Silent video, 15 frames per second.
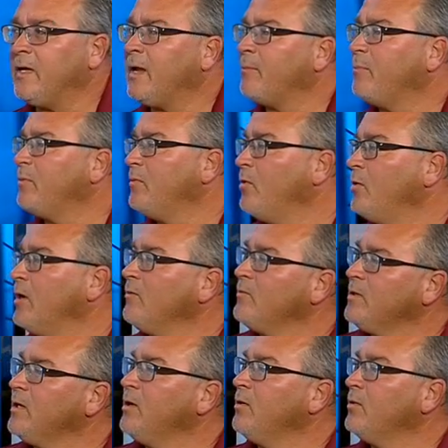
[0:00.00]
I promote every
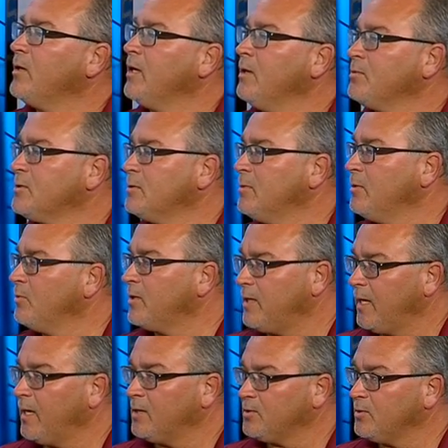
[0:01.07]
year to help somebody with
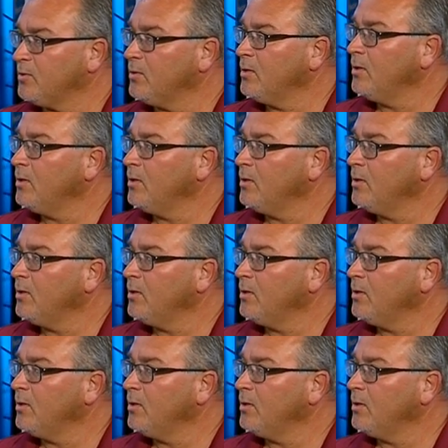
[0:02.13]
cancer,